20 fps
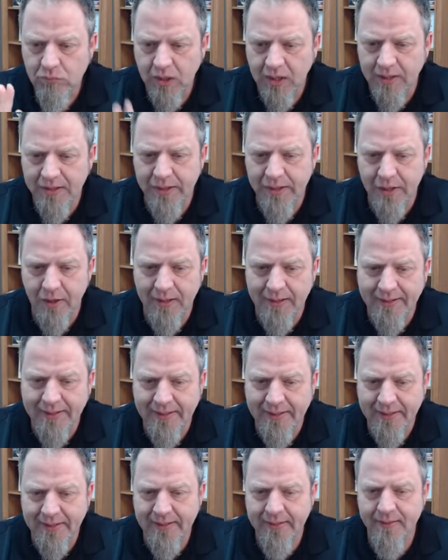you know,
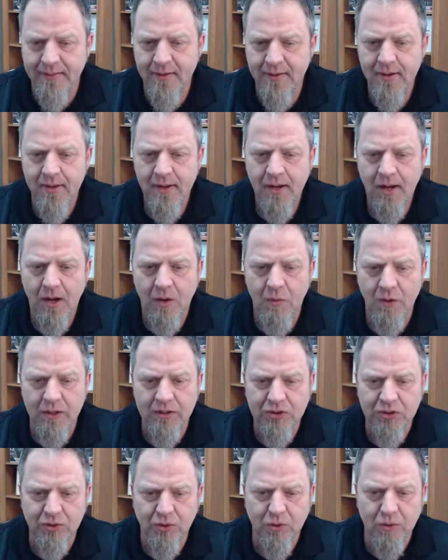again, I want to
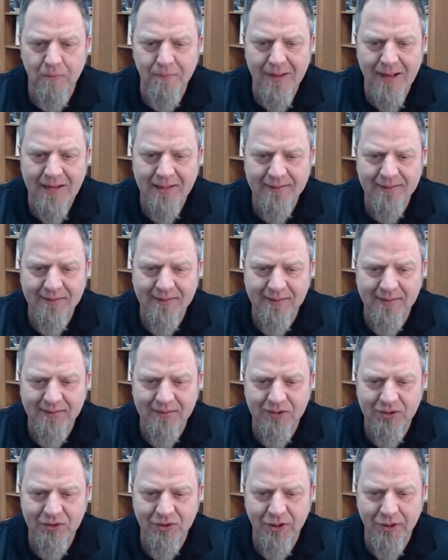circle back to
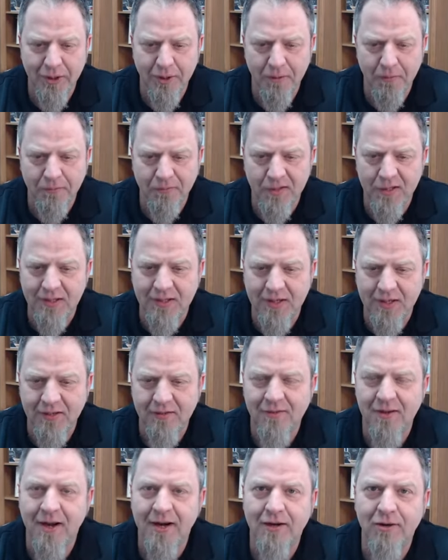this, you know, thinking
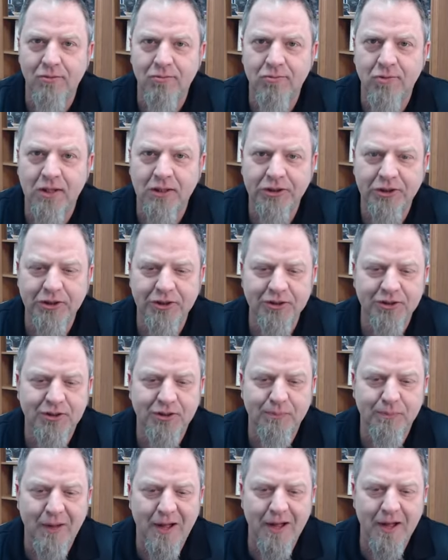like a Russian
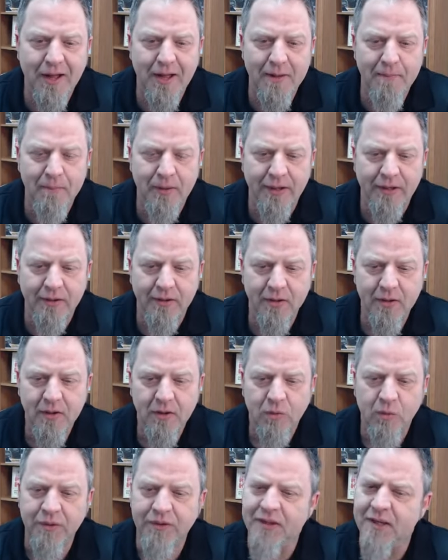spy, but
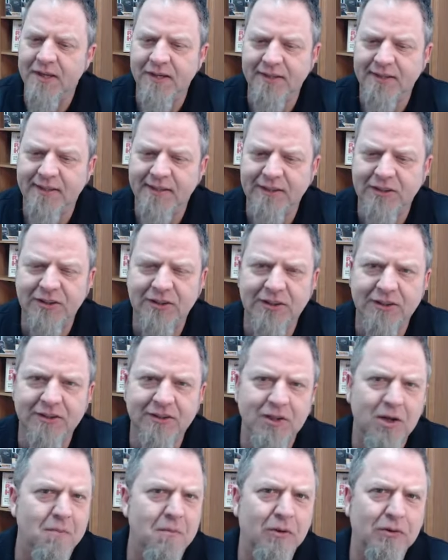with the
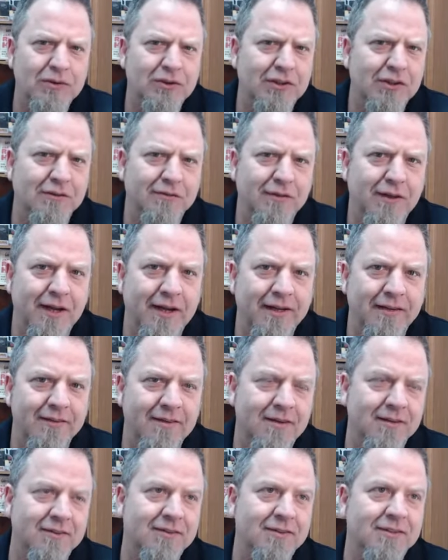intentions almost of like,
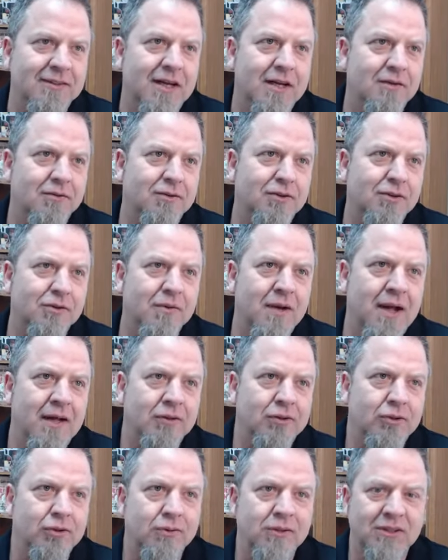not to sound too
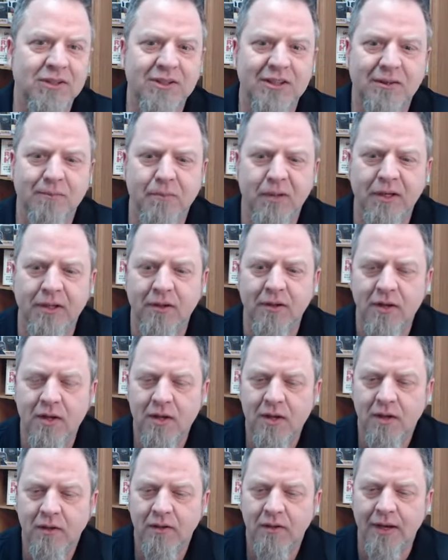altruistic, but
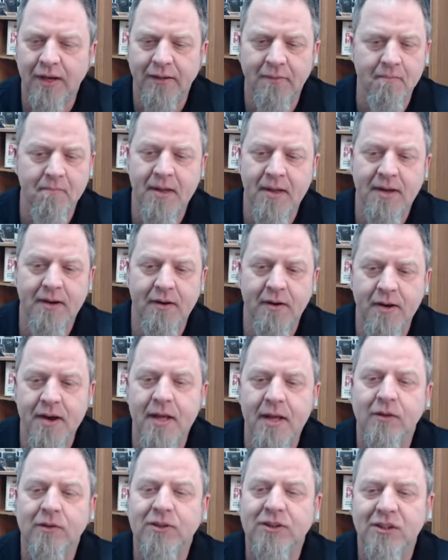like
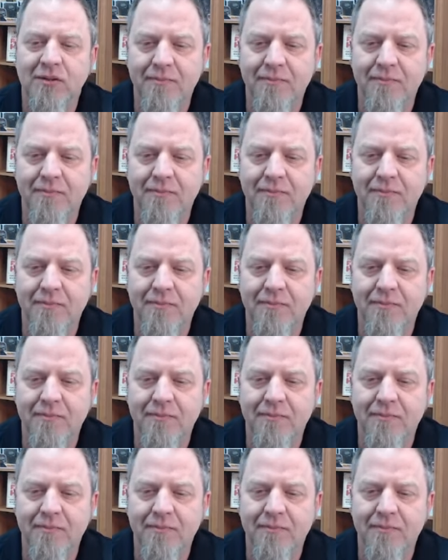Nelson